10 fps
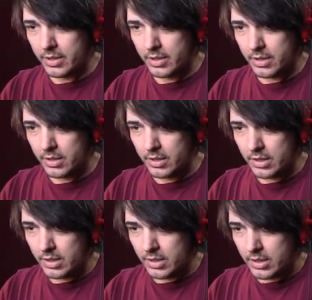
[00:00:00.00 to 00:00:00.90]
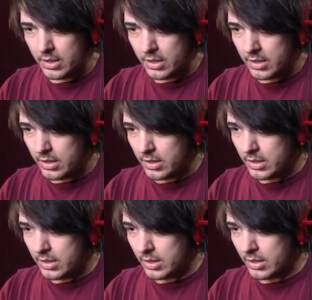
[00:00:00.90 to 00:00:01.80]

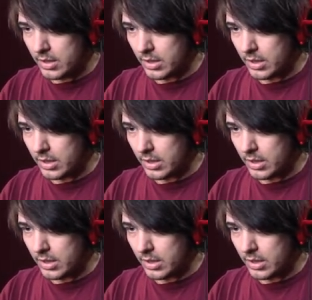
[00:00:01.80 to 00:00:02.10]
(silence)